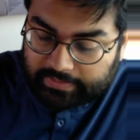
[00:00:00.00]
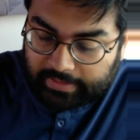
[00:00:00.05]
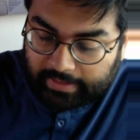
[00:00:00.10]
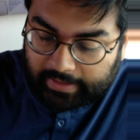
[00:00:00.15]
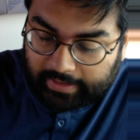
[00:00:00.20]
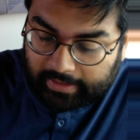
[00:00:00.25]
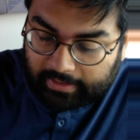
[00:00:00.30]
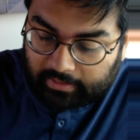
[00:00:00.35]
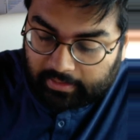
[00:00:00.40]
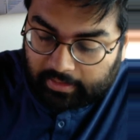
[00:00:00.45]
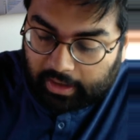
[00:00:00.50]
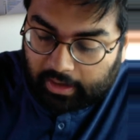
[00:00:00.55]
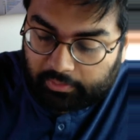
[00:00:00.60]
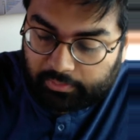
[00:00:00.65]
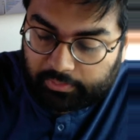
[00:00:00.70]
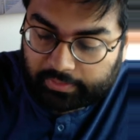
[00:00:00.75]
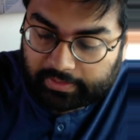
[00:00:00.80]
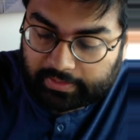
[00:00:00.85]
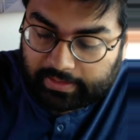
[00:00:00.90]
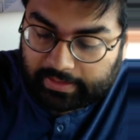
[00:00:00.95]
and how
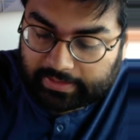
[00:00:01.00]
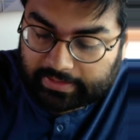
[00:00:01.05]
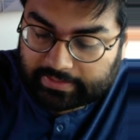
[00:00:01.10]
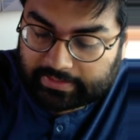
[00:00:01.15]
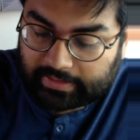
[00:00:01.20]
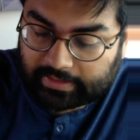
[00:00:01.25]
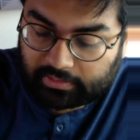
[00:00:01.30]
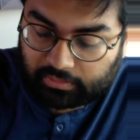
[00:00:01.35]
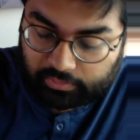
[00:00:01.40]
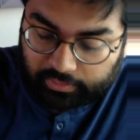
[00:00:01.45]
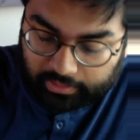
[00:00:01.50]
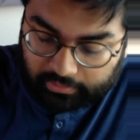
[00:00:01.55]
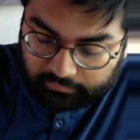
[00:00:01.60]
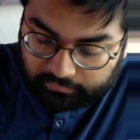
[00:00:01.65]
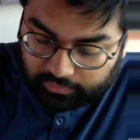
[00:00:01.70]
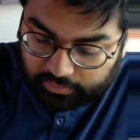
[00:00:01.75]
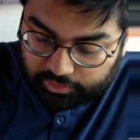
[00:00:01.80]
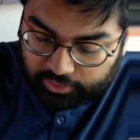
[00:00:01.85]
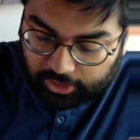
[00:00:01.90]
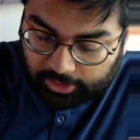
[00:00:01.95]
you can like start looking
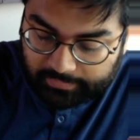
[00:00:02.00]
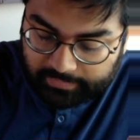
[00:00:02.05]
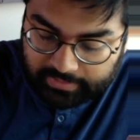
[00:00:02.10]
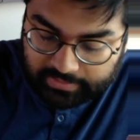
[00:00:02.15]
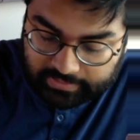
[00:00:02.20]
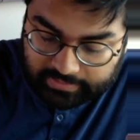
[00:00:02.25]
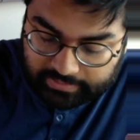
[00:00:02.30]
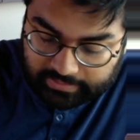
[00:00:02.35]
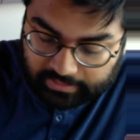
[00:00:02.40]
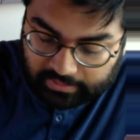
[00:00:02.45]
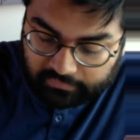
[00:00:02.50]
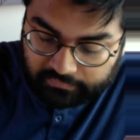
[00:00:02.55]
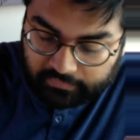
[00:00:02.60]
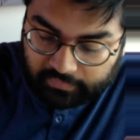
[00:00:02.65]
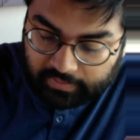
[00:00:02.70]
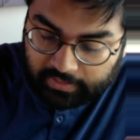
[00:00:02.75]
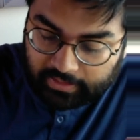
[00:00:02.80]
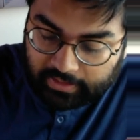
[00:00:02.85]
for jobs and stuff,